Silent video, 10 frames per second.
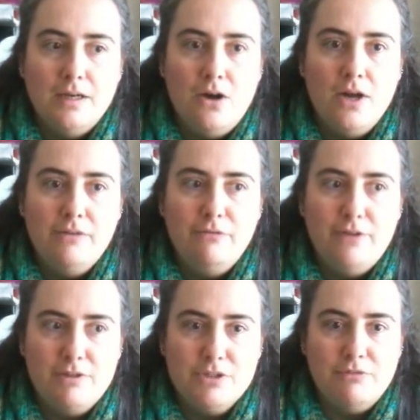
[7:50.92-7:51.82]
I
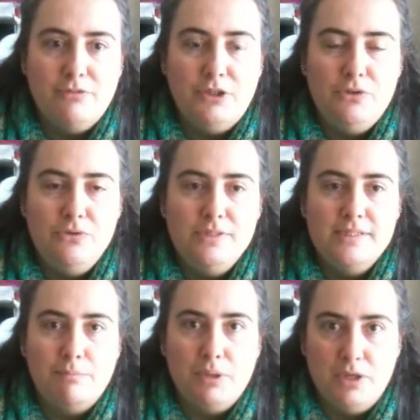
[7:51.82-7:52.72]
found a few
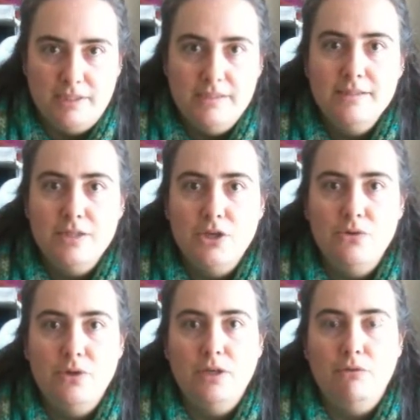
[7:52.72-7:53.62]
suppliers
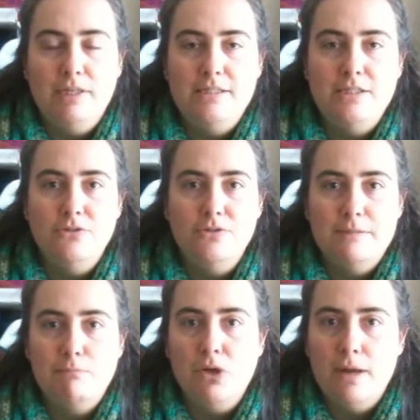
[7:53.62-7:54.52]
who agreed to
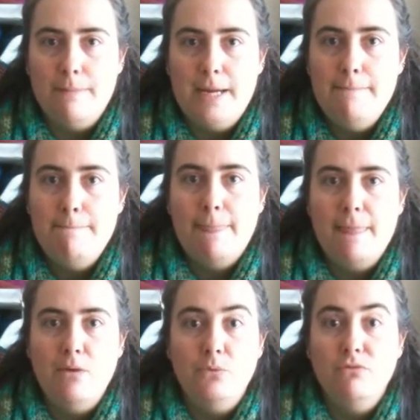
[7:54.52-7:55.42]
supply me
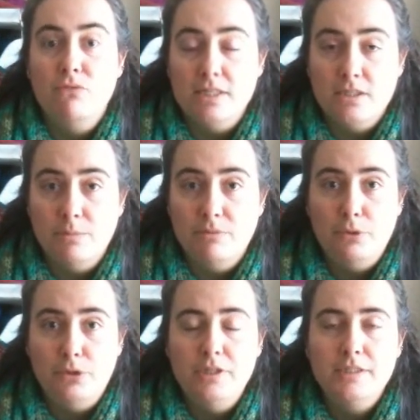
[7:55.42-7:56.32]
with the right type of
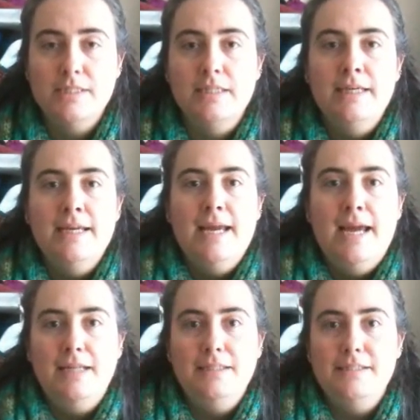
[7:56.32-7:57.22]
product,
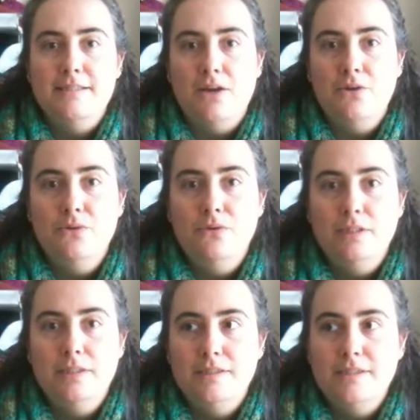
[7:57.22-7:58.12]
and so
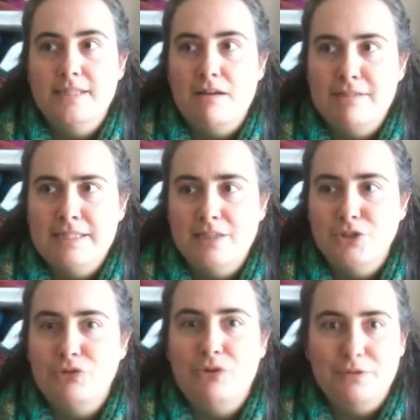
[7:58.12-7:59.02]
Sara's
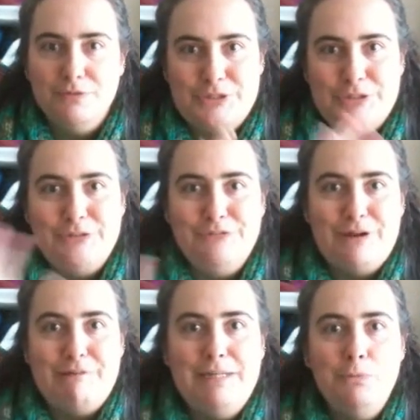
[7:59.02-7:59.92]
Texture Crafts took a
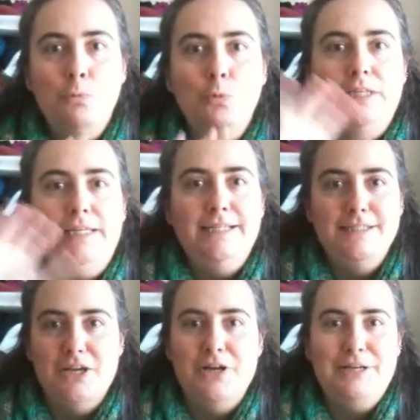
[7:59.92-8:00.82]
very woolly
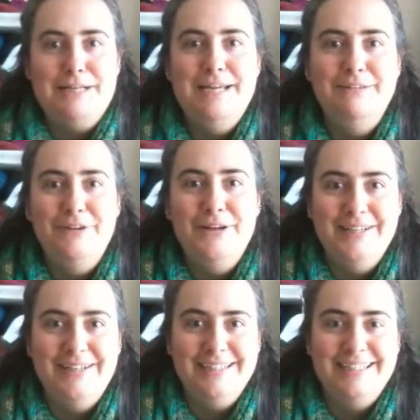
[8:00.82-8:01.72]
turn, if
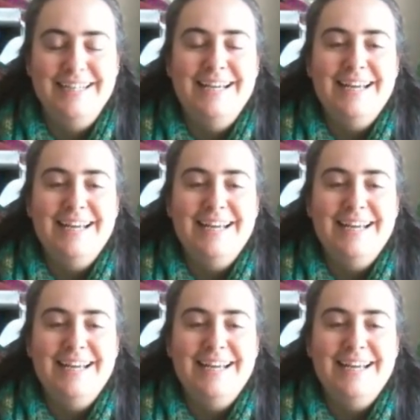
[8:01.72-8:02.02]
you like,